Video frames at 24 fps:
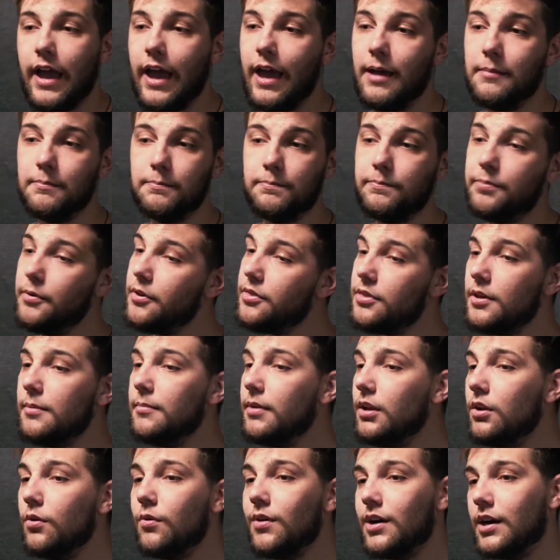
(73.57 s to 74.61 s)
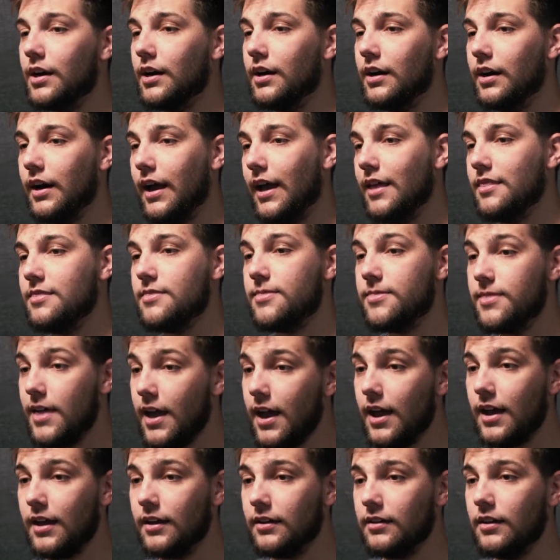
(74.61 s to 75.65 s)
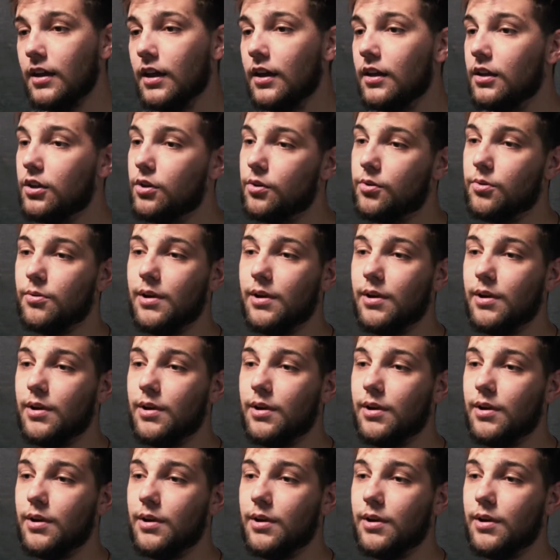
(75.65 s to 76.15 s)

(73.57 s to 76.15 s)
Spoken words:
and put them in order, and then you